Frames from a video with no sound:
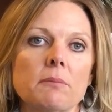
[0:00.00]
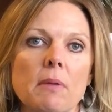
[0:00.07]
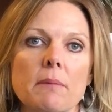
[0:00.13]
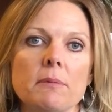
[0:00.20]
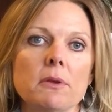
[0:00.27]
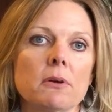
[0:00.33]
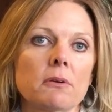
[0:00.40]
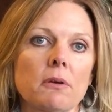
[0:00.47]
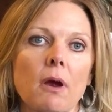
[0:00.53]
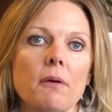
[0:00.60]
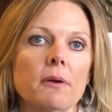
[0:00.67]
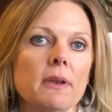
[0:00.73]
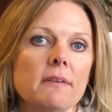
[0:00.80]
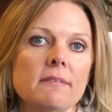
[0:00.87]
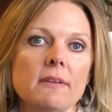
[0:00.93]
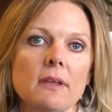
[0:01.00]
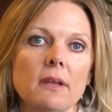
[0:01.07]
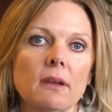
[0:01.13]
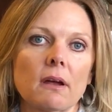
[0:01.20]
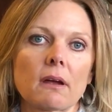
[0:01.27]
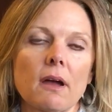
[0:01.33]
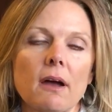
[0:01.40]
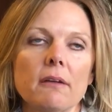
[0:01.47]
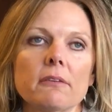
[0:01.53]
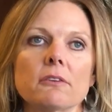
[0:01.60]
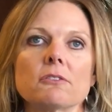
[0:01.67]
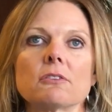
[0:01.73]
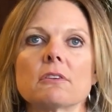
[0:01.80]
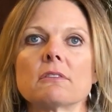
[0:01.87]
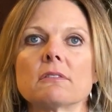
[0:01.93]
maybe you're already seeing an
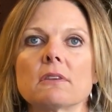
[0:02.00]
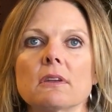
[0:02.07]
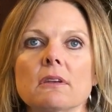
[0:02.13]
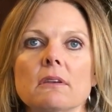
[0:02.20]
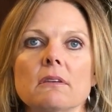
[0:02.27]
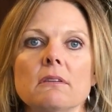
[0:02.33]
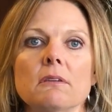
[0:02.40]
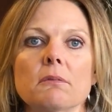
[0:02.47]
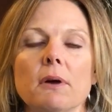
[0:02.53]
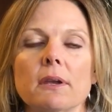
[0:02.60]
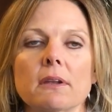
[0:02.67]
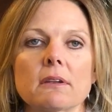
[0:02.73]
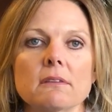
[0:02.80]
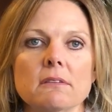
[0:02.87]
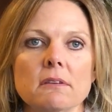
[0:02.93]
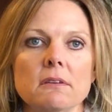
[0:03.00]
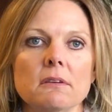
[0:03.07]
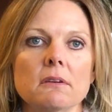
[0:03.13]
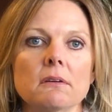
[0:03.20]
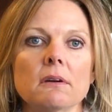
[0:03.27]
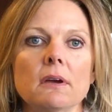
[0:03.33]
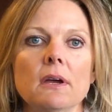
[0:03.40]
oncologist and you want to continue